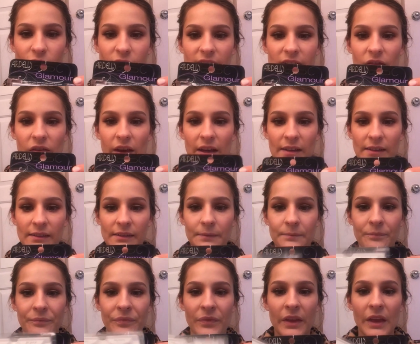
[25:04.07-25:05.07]
or CVS,
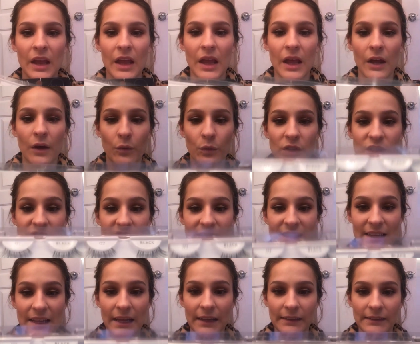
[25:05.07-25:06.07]
which
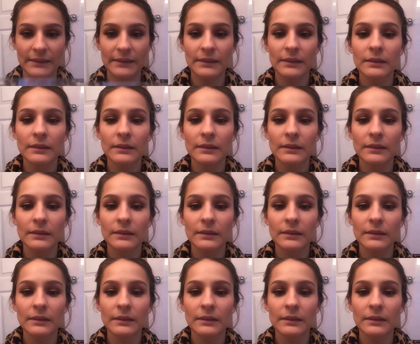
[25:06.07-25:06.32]
is this.